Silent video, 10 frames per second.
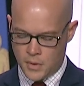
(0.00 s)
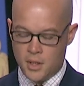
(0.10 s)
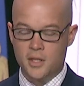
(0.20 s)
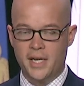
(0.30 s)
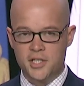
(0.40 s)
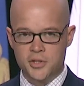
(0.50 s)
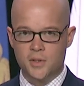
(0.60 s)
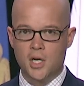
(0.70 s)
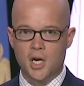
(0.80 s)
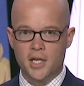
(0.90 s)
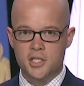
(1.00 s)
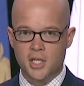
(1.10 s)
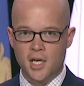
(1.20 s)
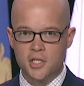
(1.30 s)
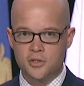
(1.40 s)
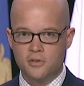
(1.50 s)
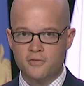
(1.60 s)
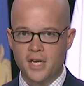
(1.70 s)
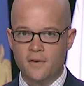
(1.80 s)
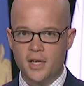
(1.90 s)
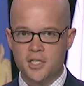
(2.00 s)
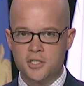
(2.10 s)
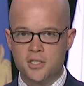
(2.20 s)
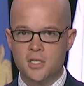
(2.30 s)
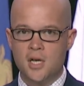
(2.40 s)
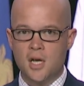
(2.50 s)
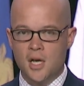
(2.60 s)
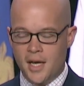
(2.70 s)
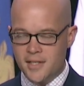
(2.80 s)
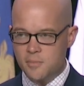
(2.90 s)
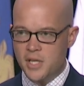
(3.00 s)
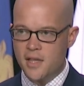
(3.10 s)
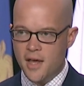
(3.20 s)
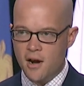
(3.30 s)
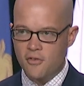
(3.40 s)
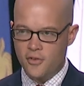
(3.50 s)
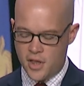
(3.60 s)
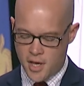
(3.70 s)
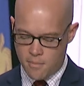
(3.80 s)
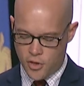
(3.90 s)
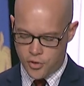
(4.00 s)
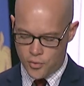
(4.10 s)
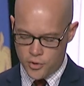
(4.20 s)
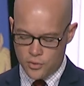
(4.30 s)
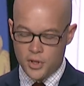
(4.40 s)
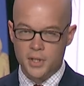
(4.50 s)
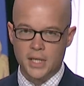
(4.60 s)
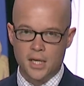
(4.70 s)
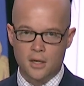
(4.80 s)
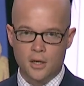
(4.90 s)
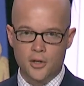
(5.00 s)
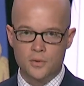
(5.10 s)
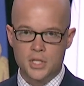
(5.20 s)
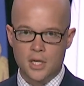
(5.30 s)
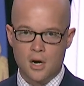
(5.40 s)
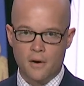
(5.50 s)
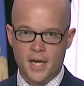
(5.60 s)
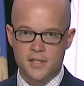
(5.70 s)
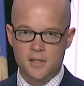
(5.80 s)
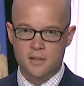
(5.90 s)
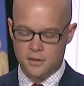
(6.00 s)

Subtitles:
The National Guard Educational Foundation has been there for them through the Leonardo DRS